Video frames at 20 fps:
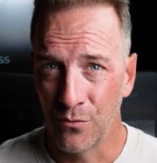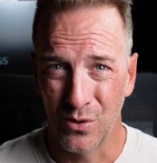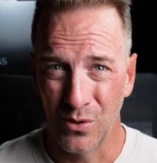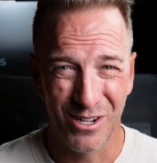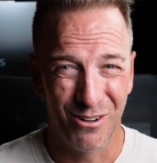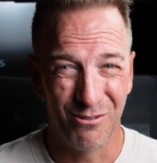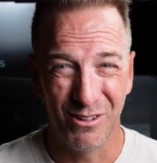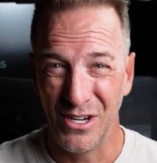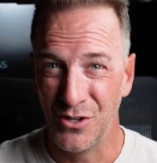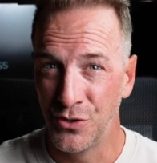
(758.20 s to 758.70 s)
For
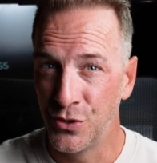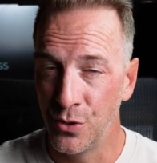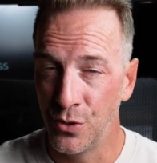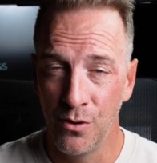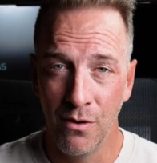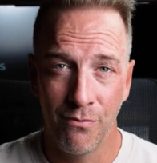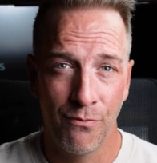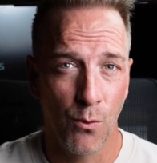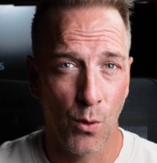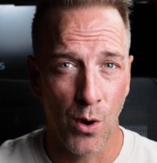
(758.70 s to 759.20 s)
literally two
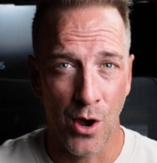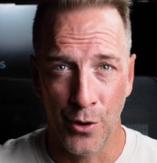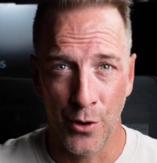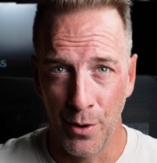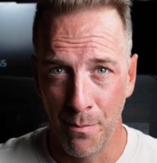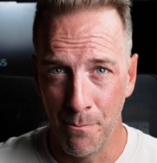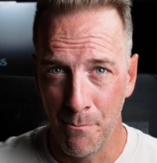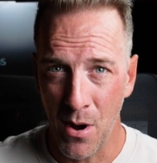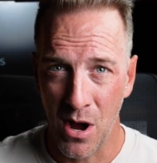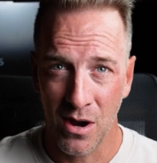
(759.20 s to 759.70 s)
to
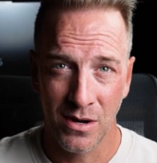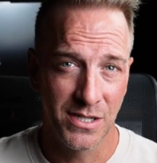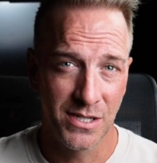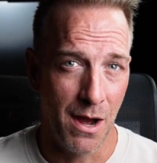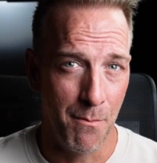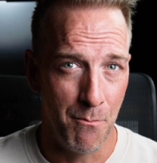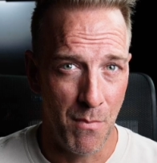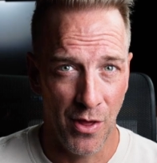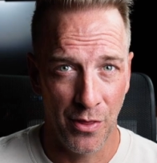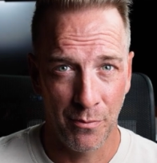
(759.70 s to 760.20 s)
400 bucks
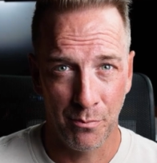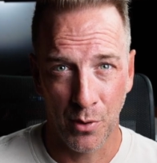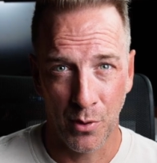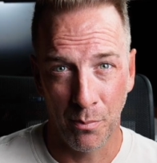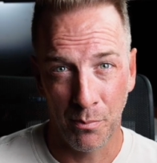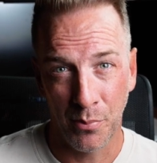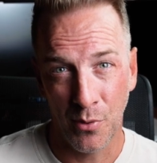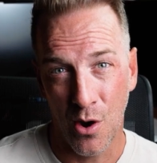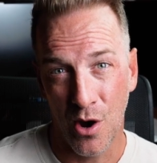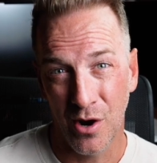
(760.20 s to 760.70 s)
a month per
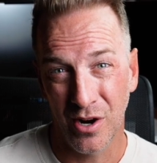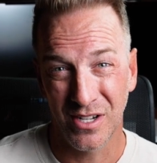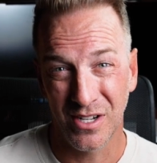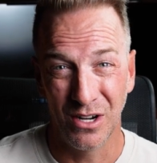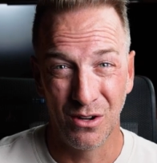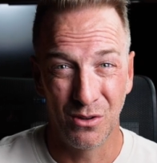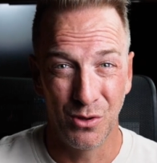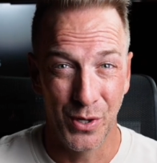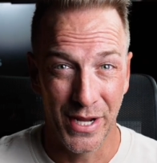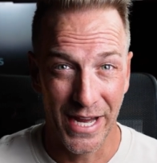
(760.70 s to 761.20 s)
product,
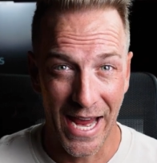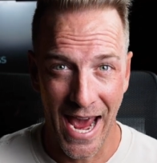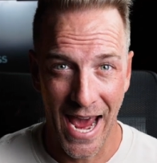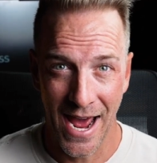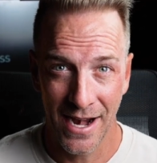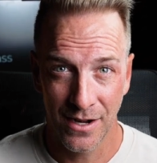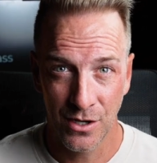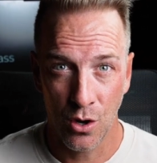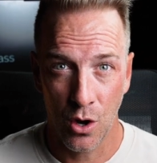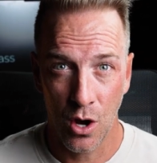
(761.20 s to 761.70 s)
including
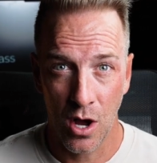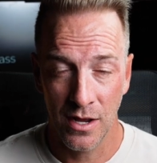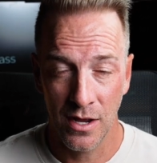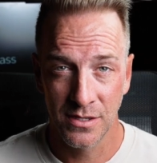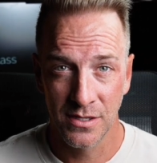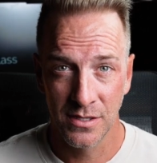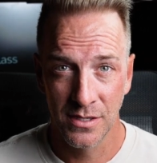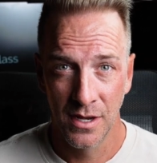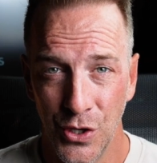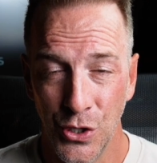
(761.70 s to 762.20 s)
ad
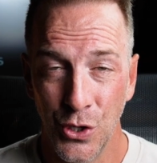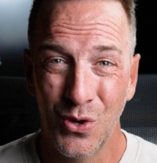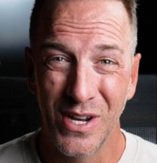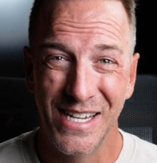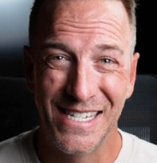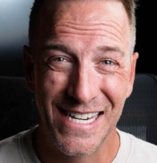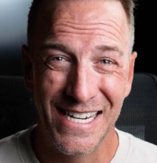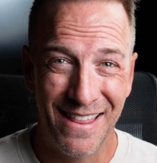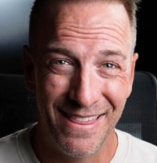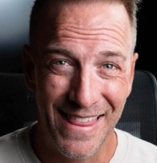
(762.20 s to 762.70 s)
costs, you
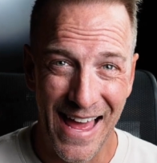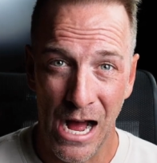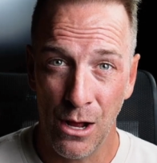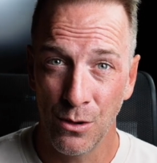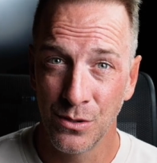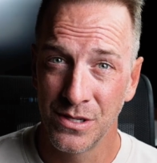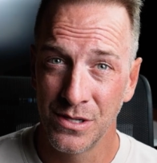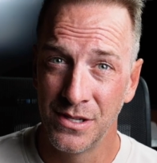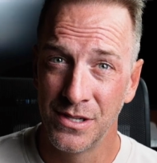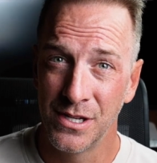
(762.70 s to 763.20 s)
could see
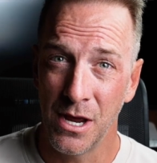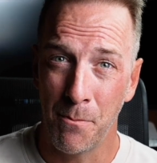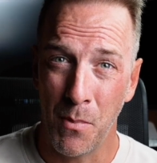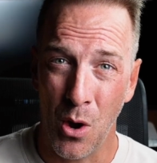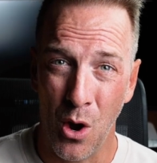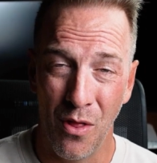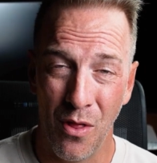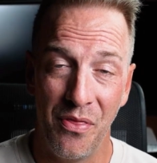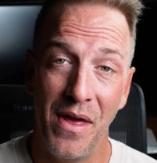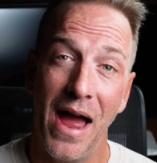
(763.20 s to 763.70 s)
thousands
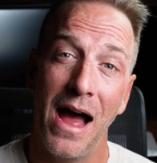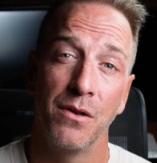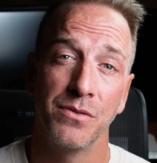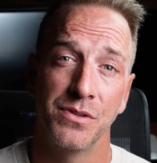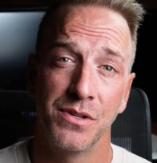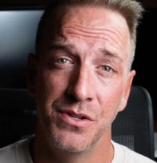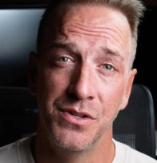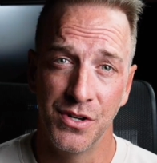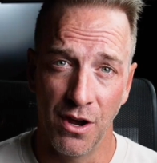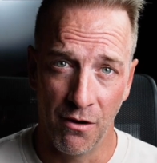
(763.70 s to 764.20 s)
upon
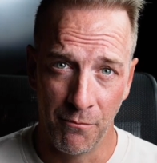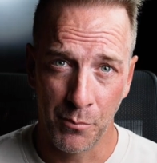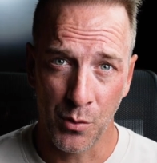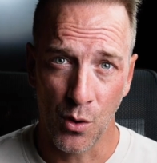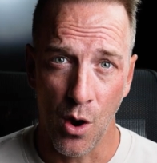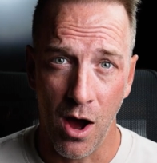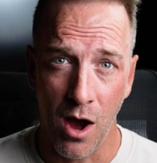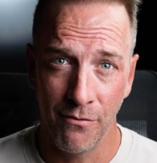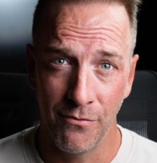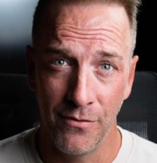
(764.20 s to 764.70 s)
thousands of
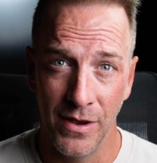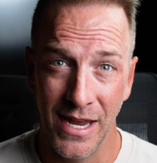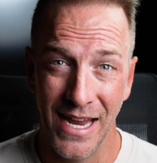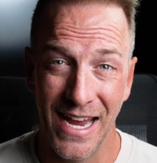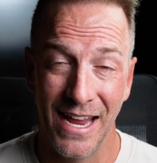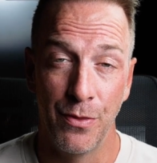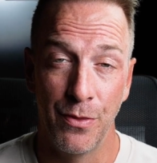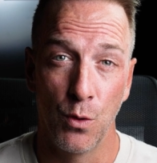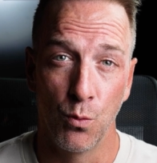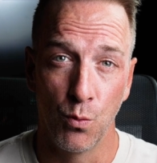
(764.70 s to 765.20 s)
profit
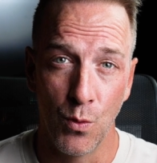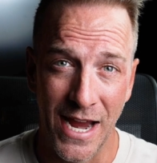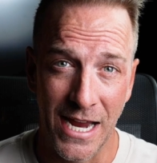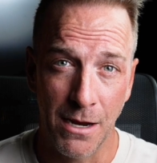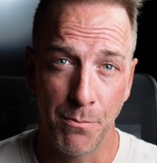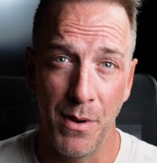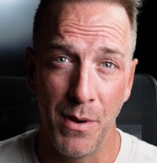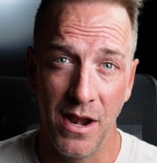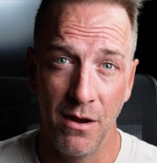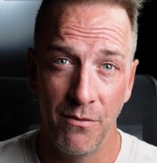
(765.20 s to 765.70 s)
in the
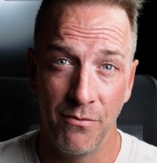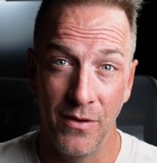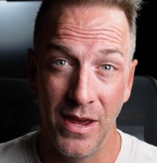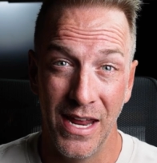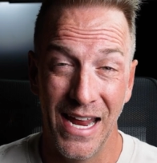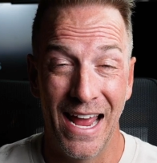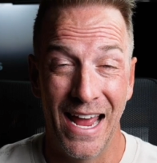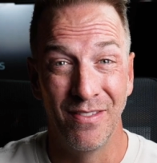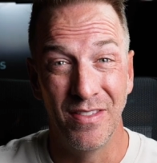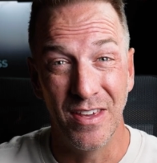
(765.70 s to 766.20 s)
rank
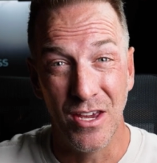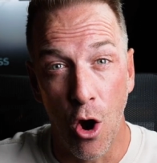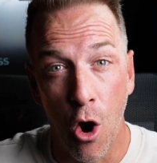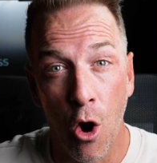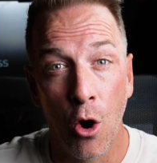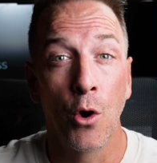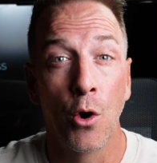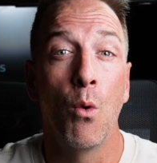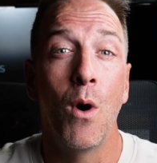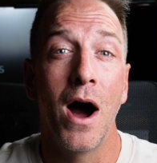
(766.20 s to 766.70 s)
benefit and the
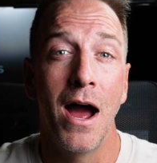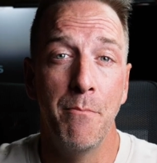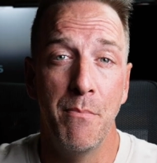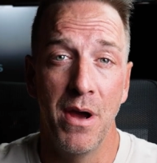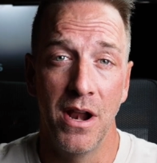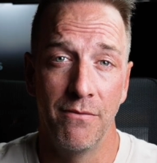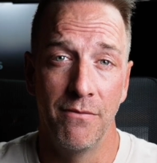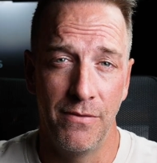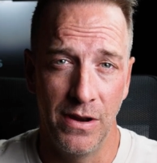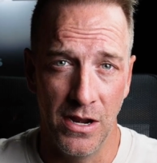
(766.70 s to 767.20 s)
ROI
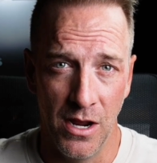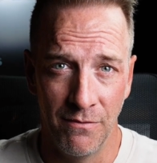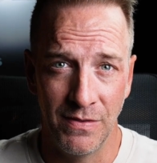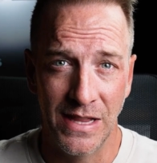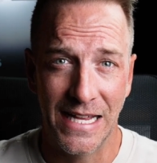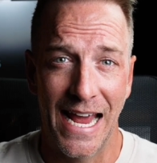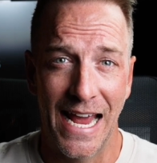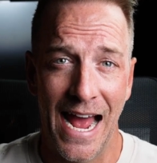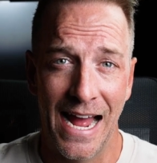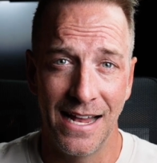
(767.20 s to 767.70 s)
benefit of
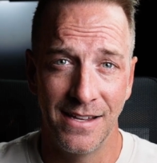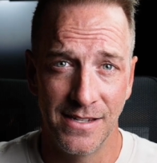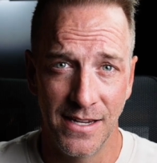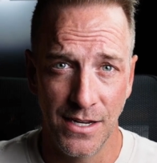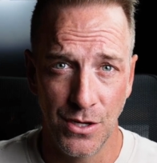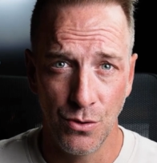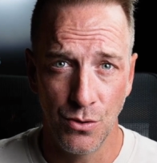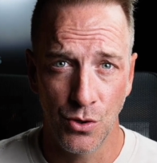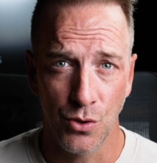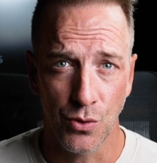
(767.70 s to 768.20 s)
the ads
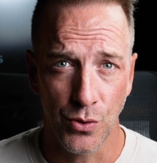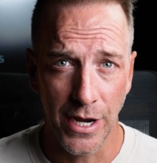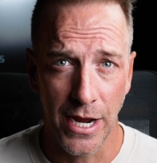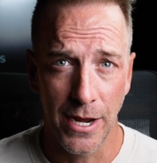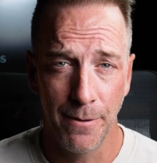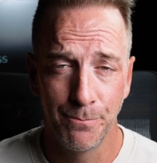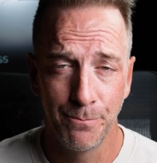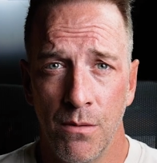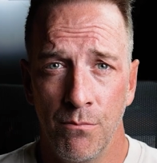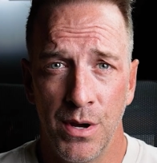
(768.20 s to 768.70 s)
that you
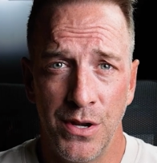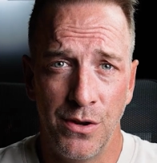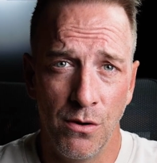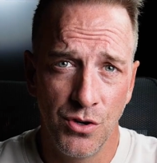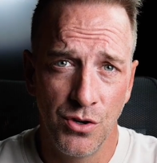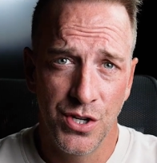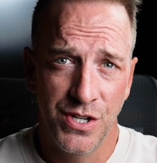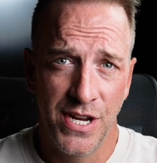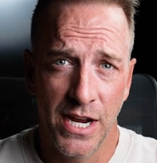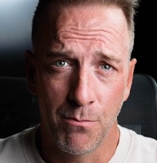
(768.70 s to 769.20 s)
create. But
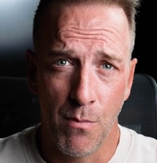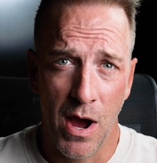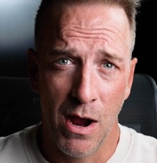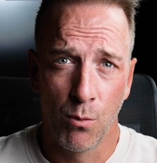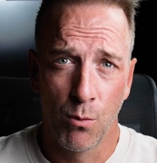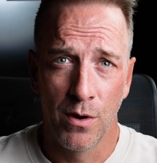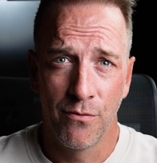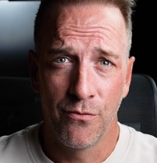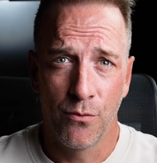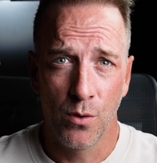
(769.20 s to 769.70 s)
don't just take my
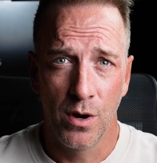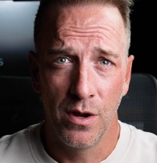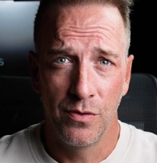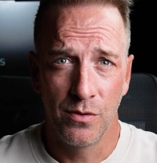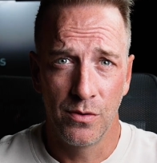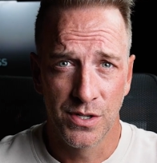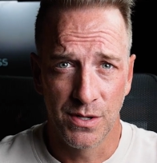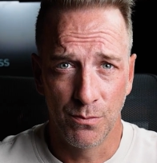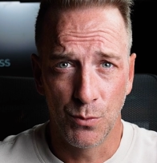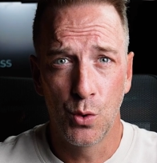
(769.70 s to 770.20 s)
word for it.
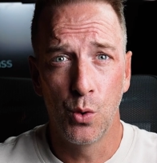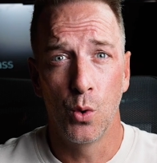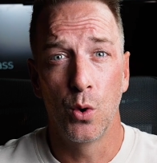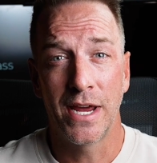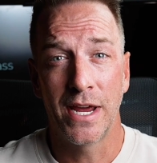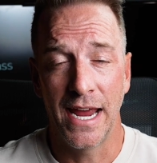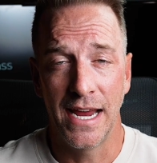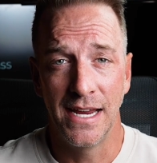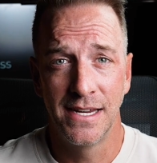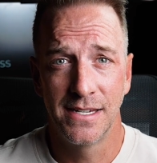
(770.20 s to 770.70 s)
There's some cool
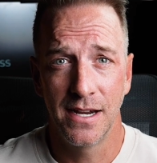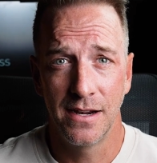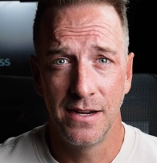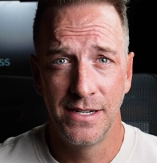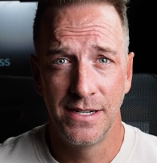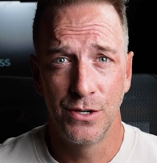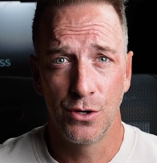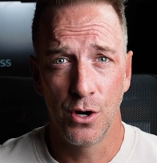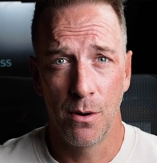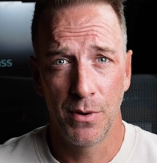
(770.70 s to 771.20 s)
case
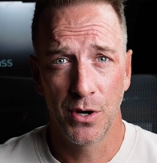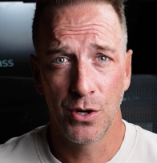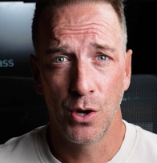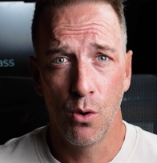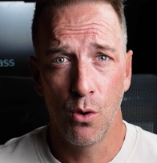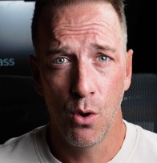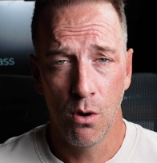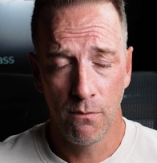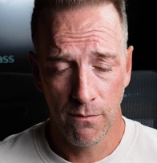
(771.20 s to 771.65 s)
studies here I'm going to go